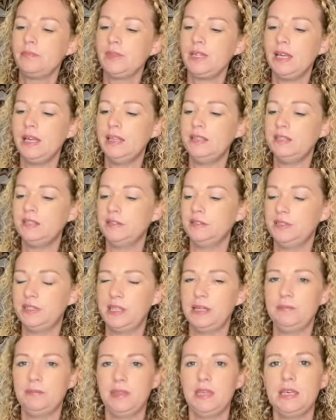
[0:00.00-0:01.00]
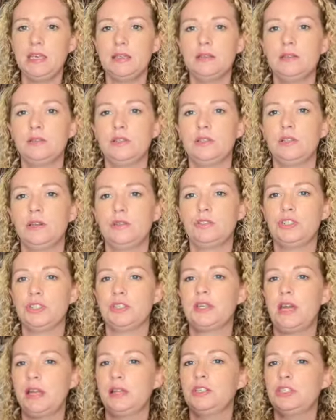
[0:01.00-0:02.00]
And so same thing,
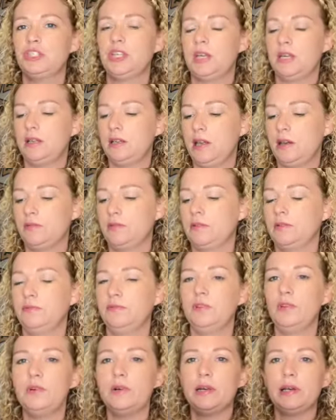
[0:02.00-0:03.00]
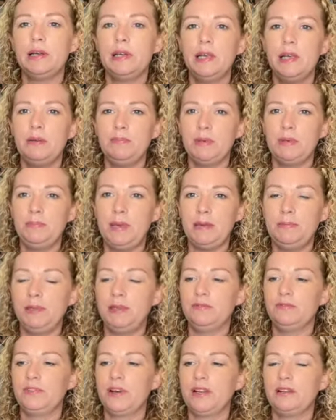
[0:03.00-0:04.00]
just kind of shake it down on the floor, put baby
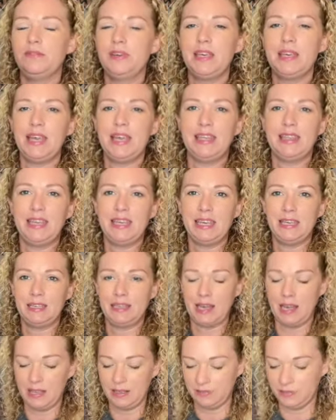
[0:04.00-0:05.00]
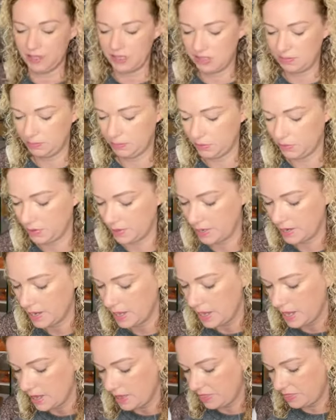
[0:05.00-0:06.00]
in front of it, and they can kind of explore
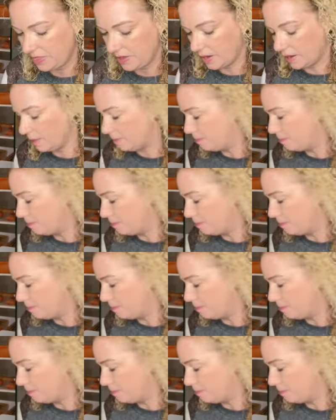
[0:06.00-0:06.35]
the